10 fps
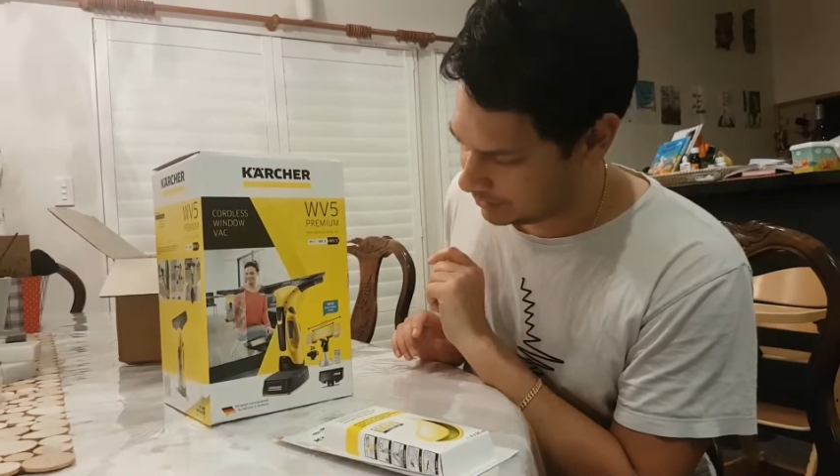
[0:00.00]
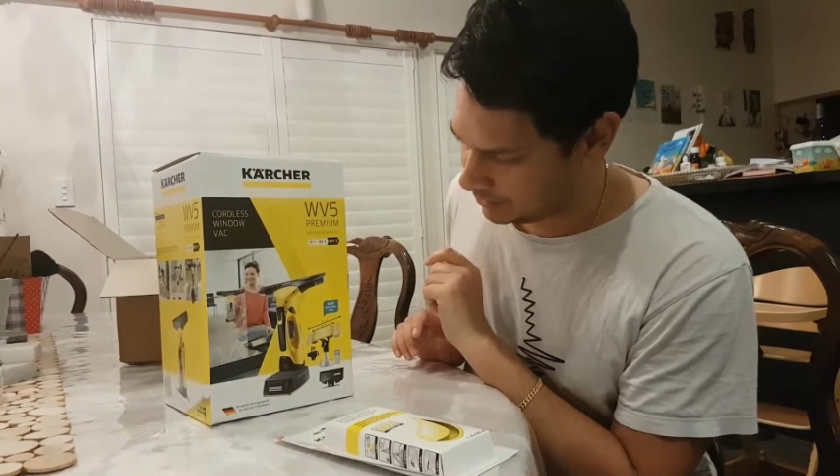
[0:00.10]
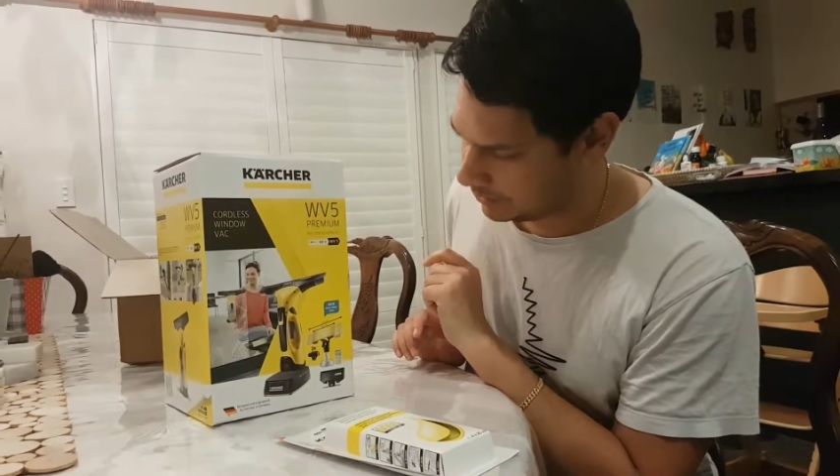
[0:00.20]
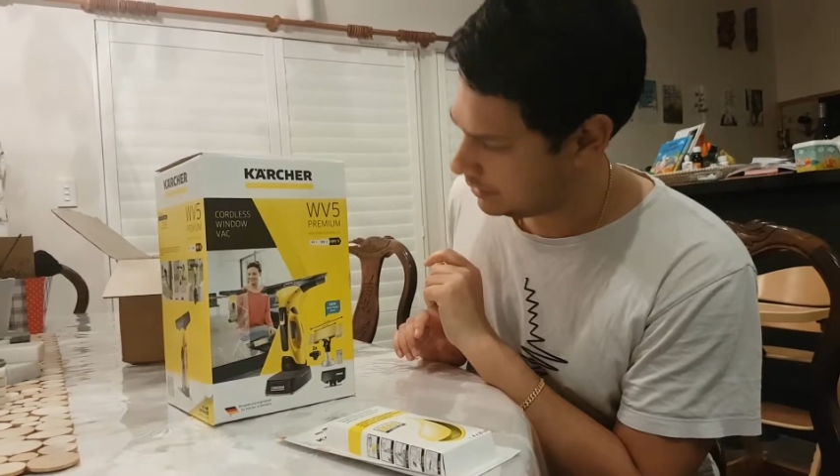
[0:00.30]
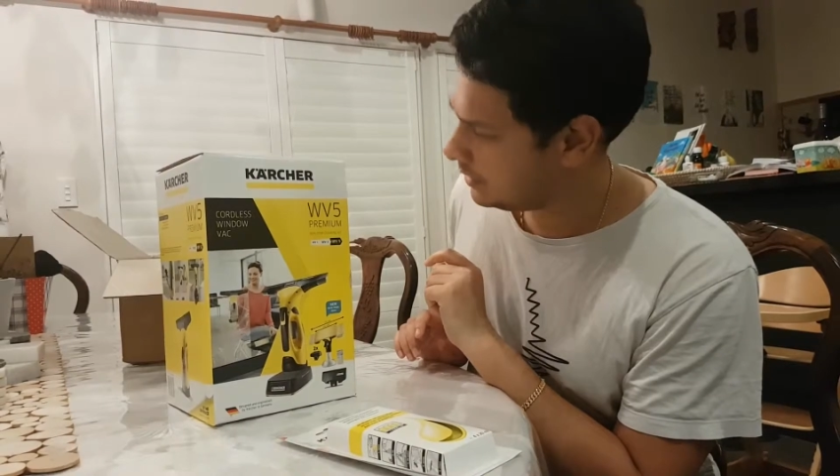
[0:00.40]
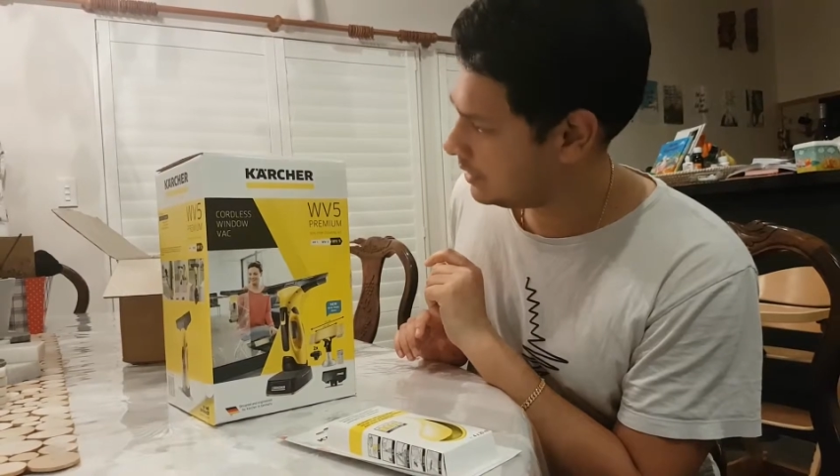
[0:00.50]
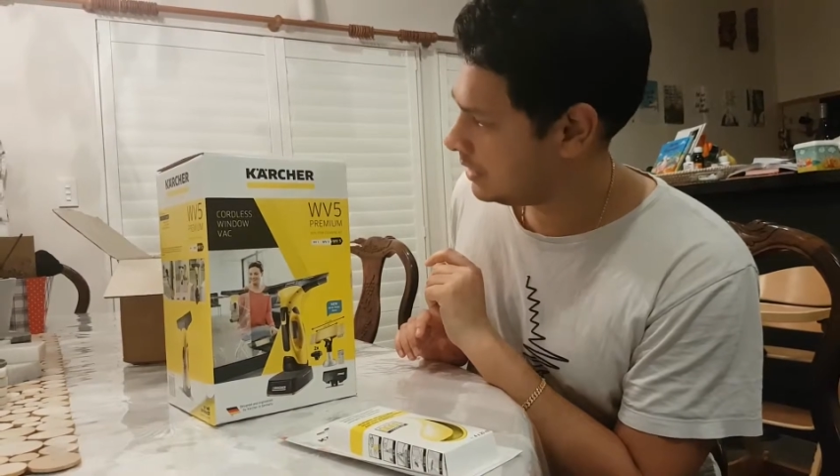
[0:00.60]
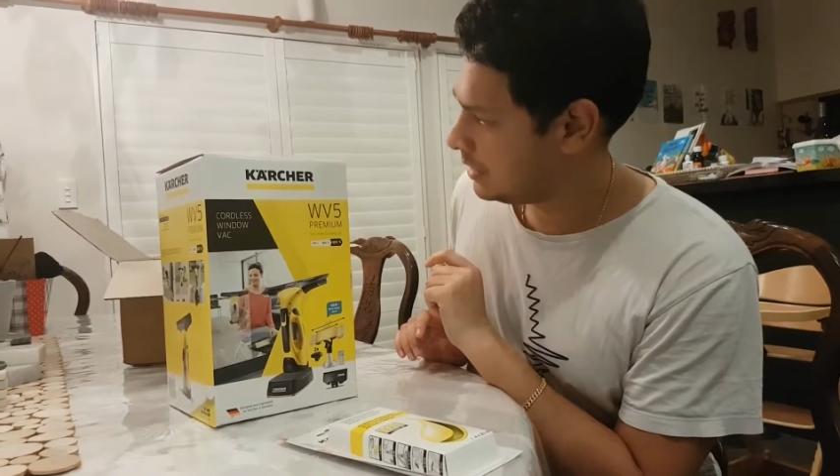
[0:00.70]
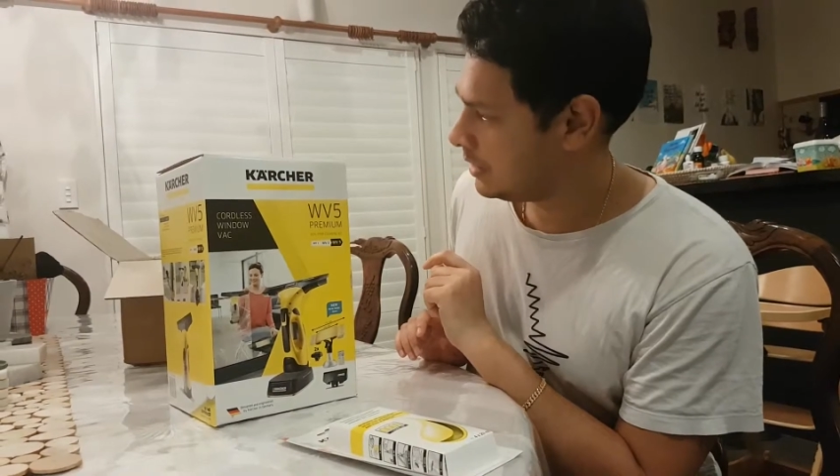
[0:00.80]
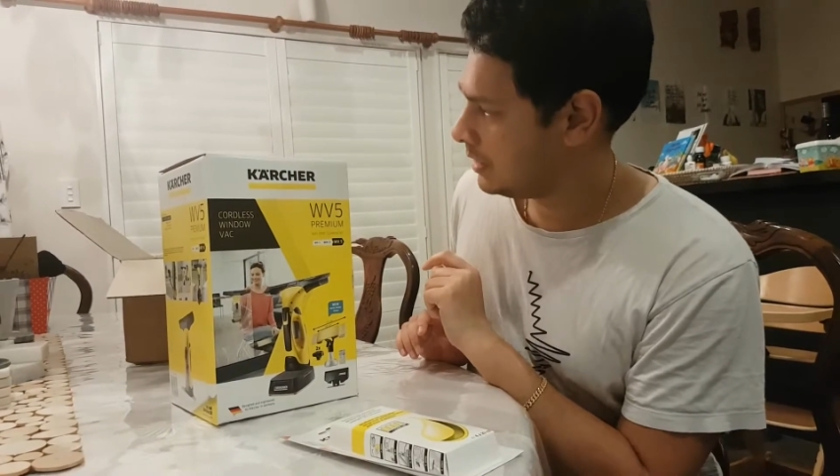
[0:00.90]
He
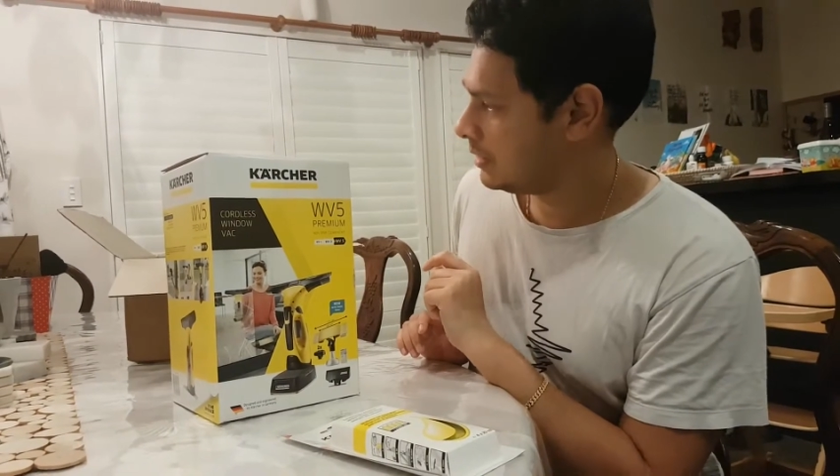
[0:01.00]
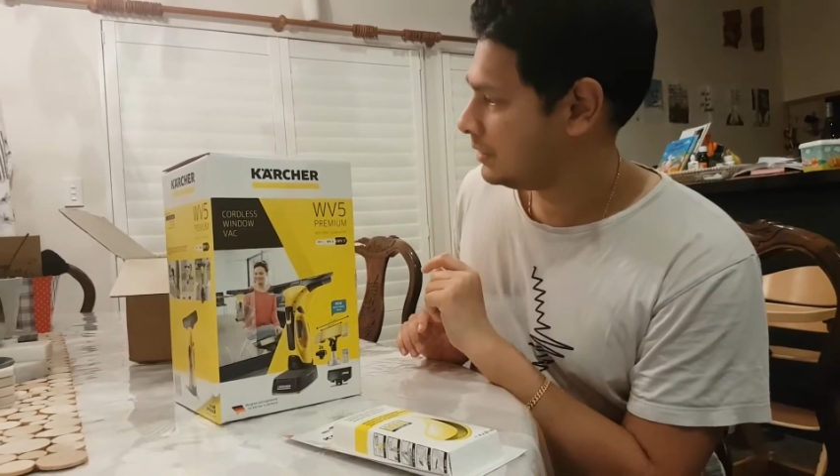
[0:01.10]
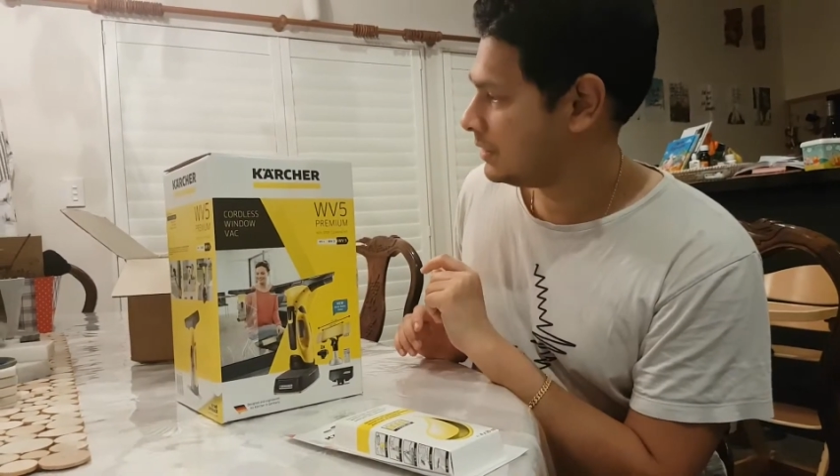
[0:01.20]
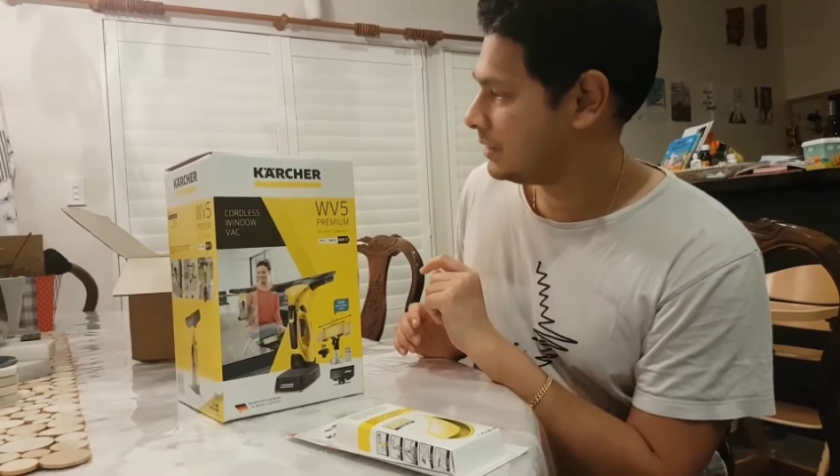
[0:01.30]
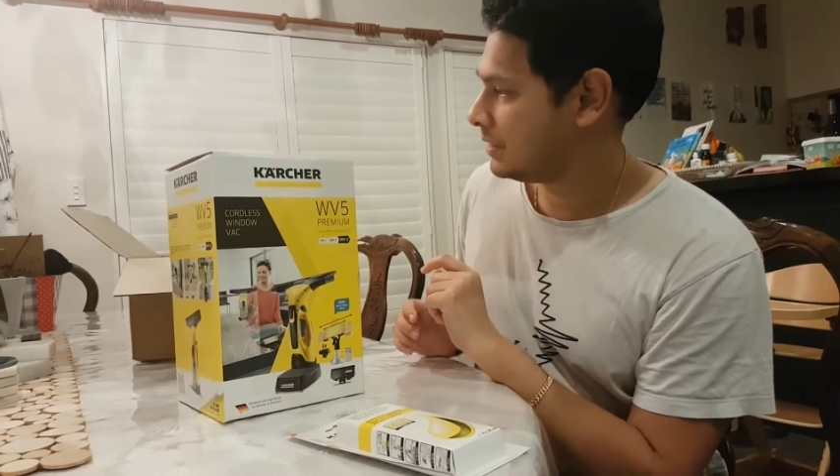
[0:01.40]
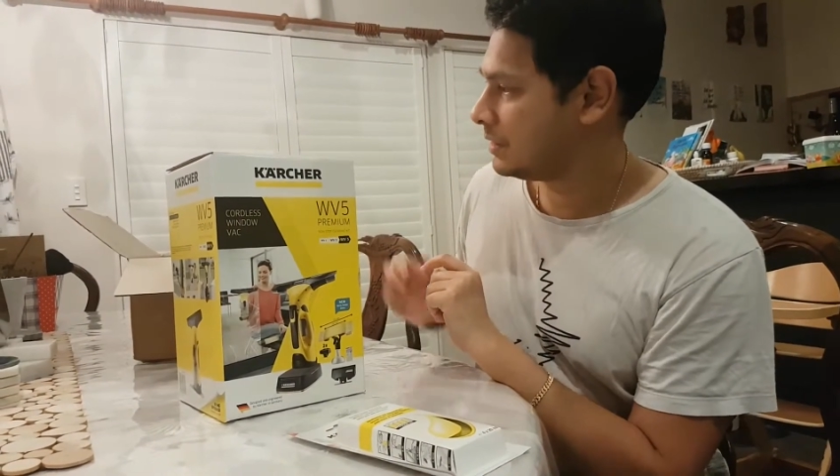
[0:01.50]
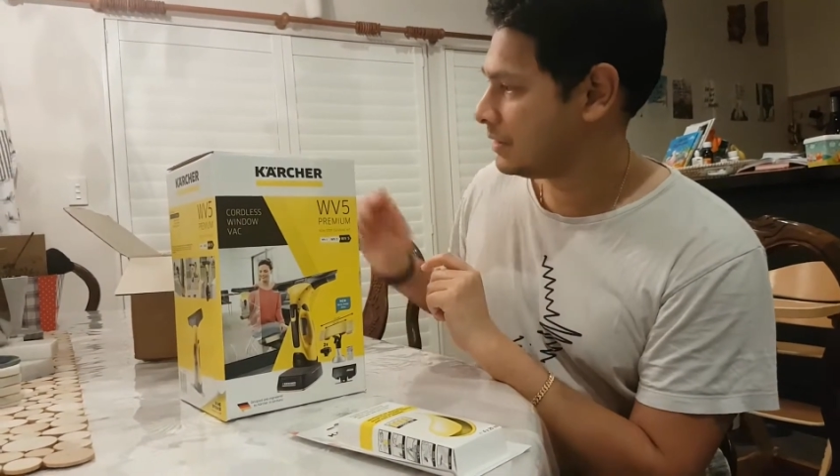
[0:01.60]
says his